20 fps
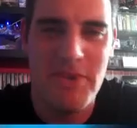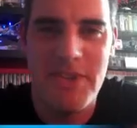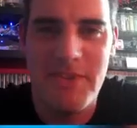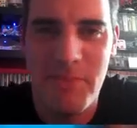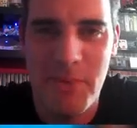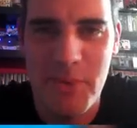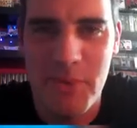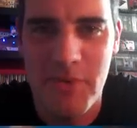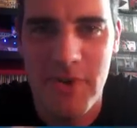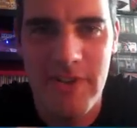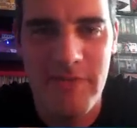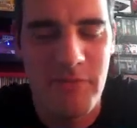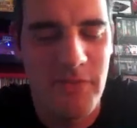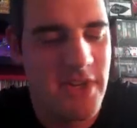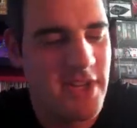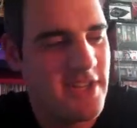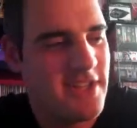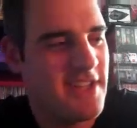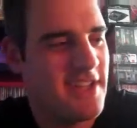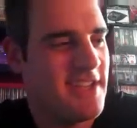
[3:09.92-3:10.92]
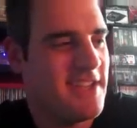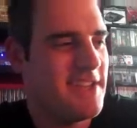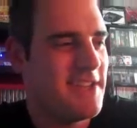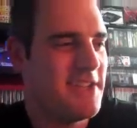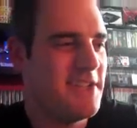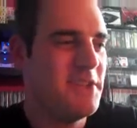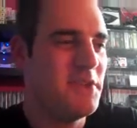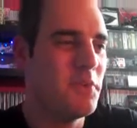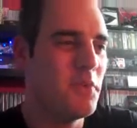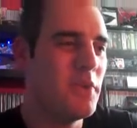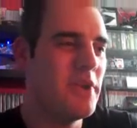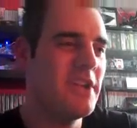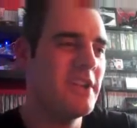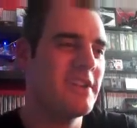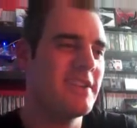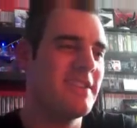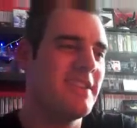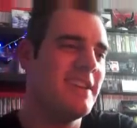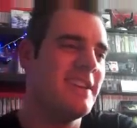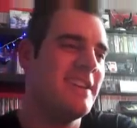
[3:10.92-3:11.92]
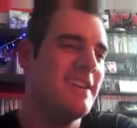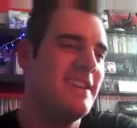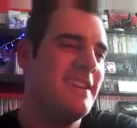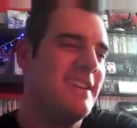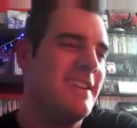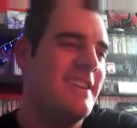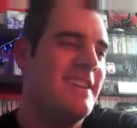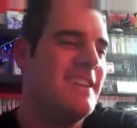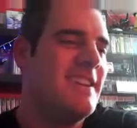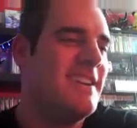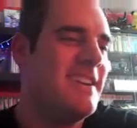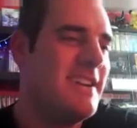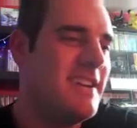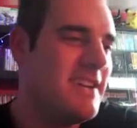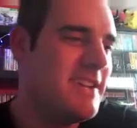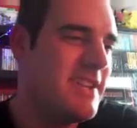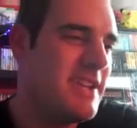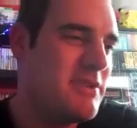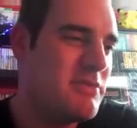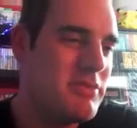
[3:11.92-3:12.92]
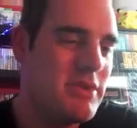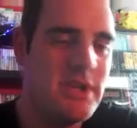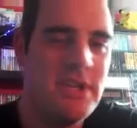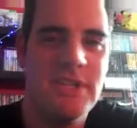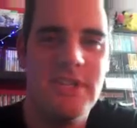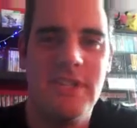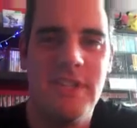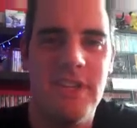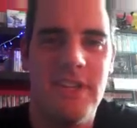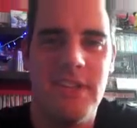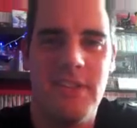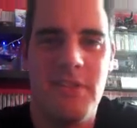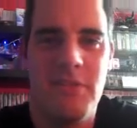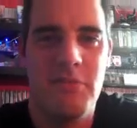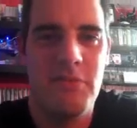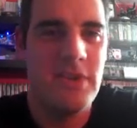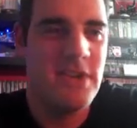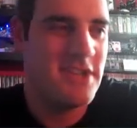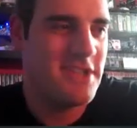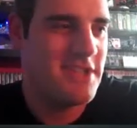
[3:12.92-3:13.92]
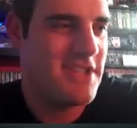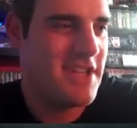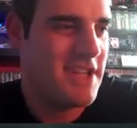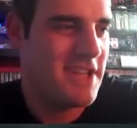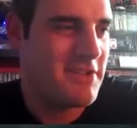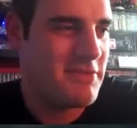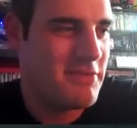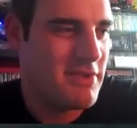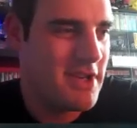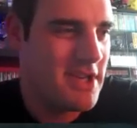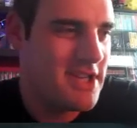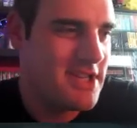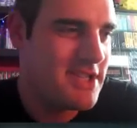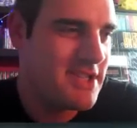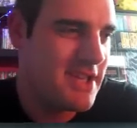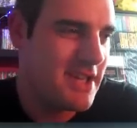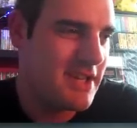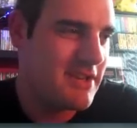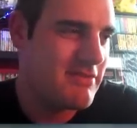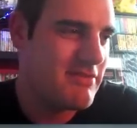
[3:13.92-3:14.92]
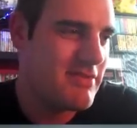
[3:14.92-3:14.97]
spoiled, haven't we, in the week that they released Dirt 3, Sega released Sega